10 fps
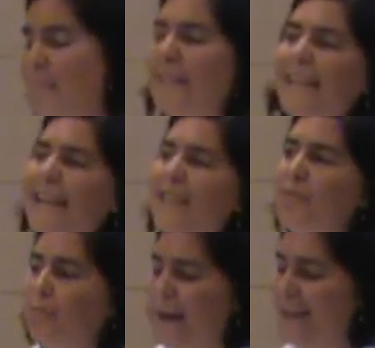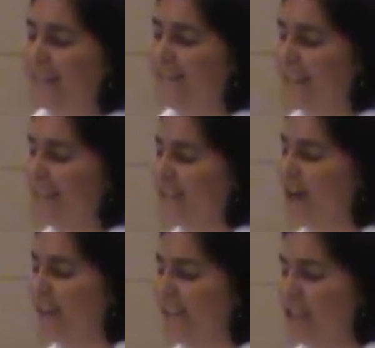But let us rest in the
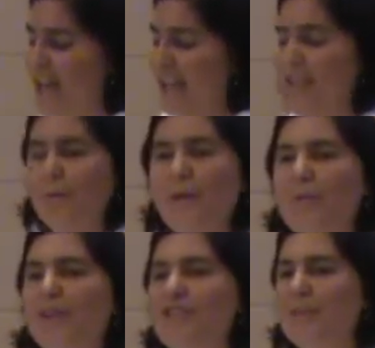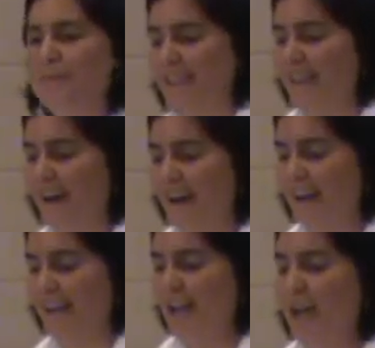knowledge that we worship the
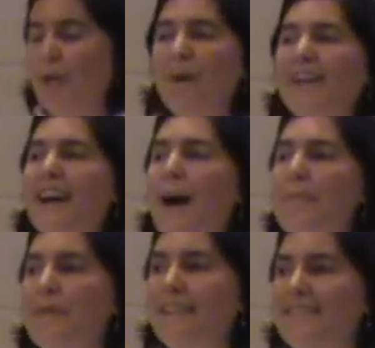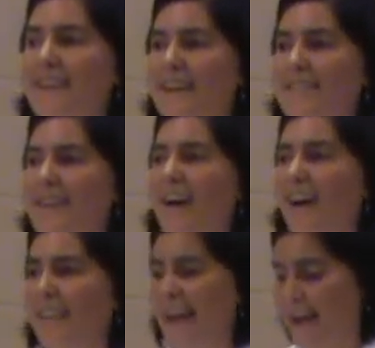God who accompanies us
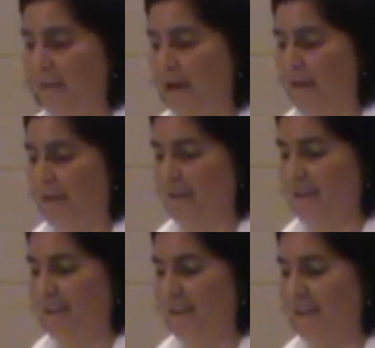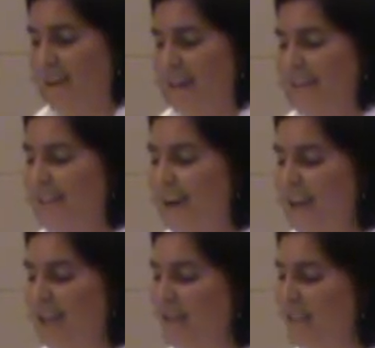on that road, the
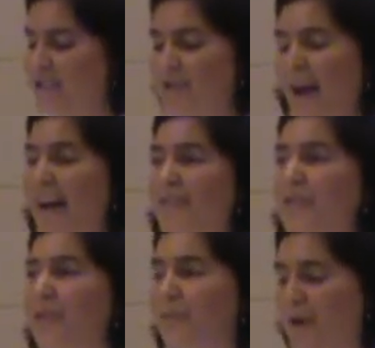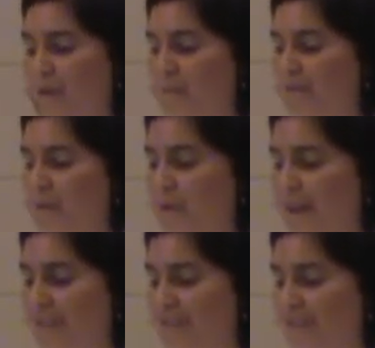God who has traveled the road before
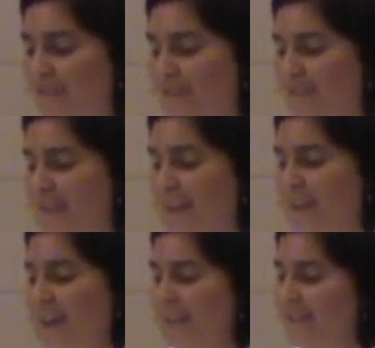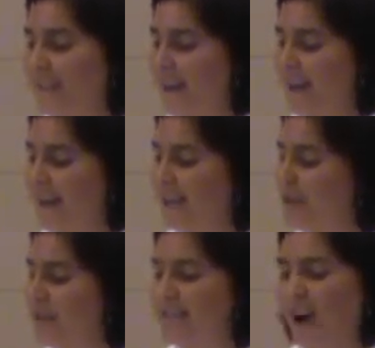us, and the
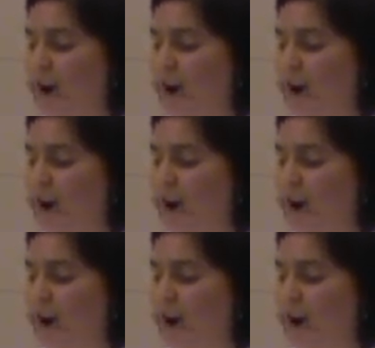God who has